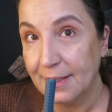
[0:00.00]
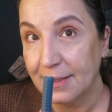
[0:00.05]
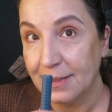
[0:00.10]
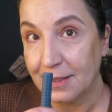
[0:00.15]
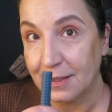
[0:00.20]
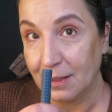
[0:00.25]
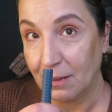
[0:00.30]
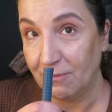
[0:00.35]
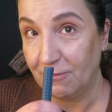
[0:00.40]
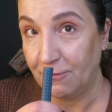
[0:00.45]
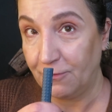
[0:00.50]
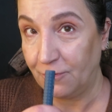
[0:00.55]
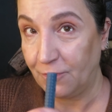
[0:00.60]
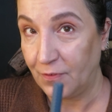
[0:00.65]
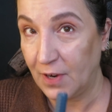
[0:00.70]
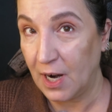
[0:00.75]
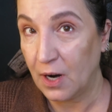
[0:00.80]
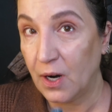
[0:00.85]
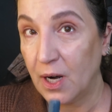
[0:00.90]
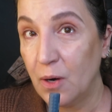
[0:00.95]
some
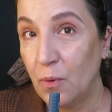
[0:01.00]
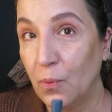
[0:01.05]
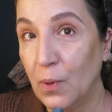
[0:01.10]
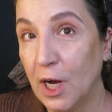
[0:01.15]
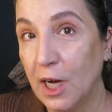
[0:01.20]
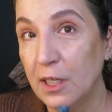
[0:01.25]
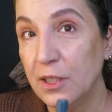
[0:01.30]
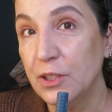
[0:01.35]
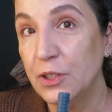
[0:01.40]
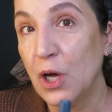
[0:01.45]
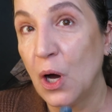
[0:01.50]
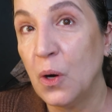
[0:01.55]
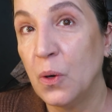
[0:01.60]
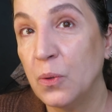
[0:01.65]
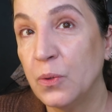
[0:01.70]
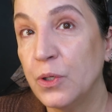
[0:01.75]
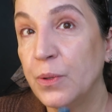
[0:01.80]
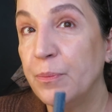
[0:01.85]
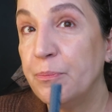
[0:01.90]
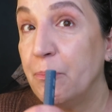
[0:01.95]
very
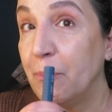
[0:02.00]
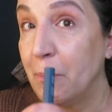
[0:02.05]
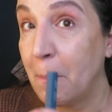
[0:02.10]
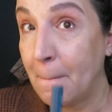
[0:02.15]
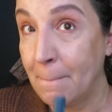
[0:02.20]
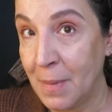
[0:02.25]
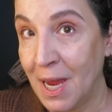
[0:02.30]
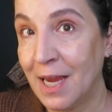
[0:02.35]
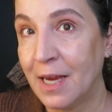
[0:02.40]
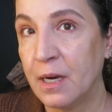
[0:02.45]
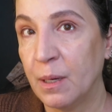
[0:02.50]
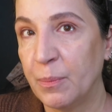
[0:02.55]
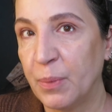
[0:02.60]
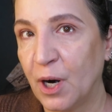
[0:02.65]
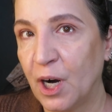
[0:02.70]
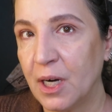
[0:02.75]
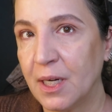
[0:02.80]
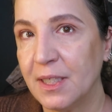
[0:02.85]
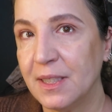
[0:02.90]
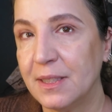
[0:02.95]
well-known makeup
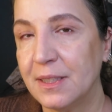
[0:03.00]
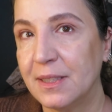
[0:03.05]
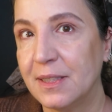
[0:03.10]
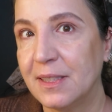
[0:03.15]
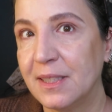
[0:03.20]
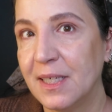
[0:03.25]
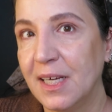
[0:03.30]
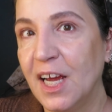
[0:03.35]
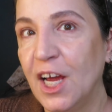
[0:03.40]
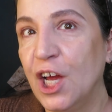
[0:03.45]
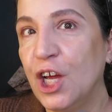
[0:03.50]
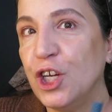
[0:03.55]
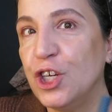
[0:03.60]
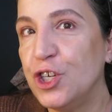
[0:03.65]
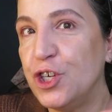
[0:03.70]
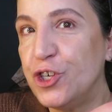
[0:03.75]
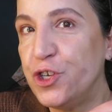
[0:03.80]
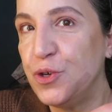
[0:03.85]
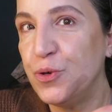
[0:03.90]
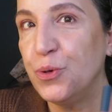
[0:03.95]
artists
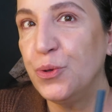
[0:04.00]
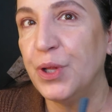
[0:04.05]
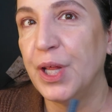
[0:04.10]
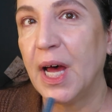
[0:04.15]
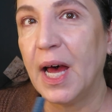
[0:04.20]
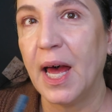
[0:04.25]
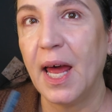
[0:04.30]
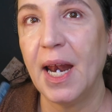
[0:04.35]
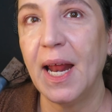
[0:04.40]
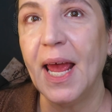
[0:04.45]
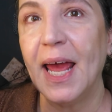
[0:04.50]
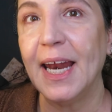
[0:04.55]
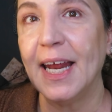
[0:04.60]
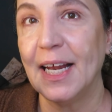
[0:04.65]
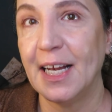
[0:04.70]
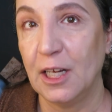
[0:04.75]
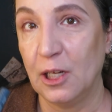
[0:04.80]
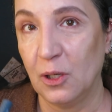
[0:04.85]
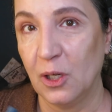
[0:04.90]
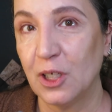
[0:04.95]
do that and
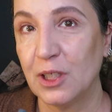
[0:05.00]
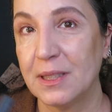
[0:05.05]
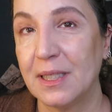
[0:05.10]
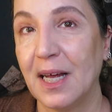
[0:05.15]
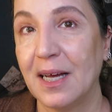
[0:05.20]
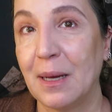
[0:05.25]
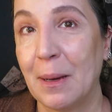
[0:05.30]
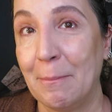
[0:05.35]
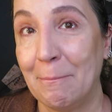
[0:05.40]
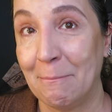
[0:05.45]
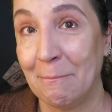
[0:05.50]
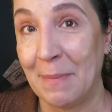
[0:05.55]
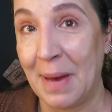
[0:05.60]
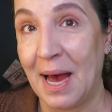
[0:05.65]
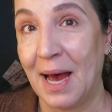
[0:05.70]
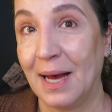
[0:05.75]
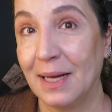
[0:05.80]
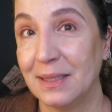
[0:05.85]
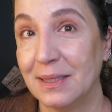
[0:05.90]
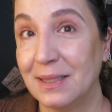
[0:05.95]
it looks like a
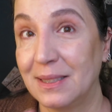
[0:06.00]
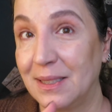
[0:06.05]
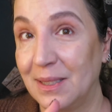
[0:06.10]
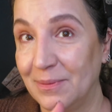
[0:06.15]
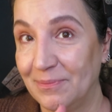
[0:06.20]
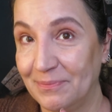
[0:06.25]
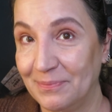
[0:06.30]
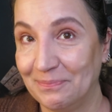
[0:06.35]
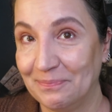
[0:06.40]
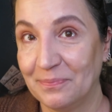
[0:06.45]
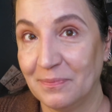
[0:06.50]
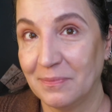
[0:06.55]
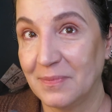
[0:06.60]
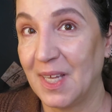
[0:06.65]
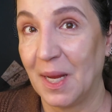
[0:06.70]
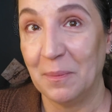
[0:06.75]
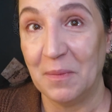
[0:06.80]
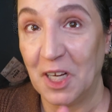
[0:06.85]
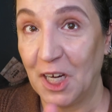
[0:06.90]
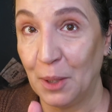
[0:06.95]
mask.
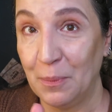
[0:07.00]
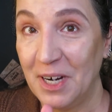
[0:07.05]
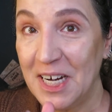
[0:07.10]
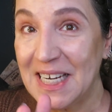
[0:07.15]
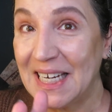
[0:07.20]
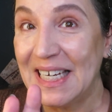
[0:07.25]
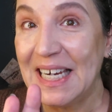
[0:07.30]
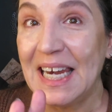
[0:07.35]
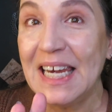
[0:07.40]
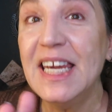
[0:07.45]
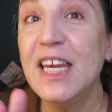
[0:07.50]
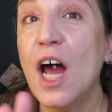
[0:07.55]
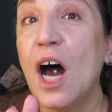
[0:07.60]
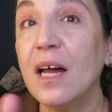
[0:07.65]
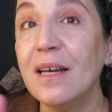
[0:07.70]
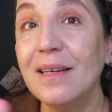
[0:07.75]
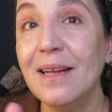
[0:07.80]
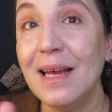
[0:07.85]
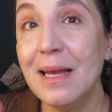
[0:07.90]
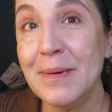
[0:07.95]
Not
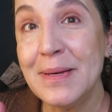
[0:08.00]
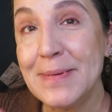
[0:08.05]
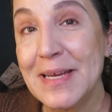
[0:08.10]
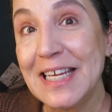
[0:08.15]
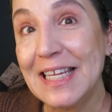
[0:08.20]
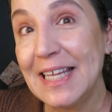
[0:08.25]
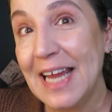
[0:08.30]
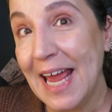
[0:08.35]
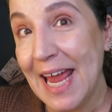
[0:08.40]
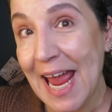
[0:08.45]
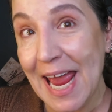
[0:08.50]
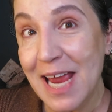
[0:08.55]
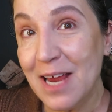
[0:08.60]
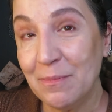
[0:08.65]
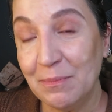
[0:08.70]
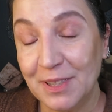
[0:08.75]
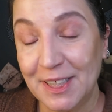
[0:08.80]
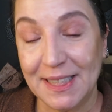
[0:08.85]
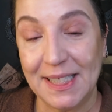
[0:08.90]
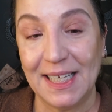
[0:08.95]
naming
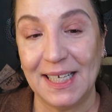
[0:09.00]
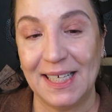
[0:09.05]
names,